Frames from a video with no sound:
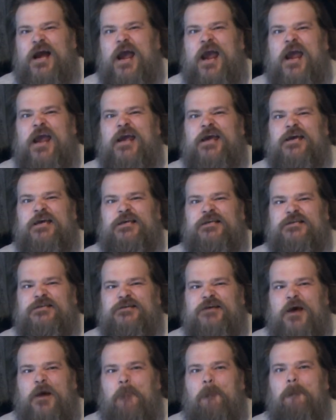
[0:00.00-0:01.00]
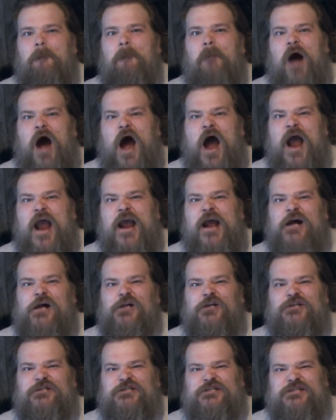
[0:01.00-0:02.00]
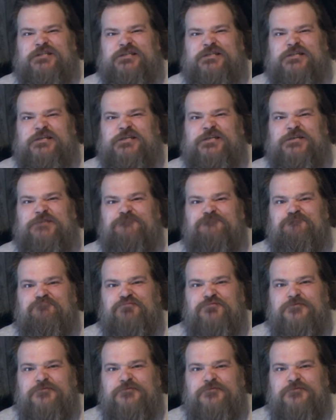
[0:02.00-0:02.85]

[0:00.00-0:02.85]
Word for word: eight miles deep.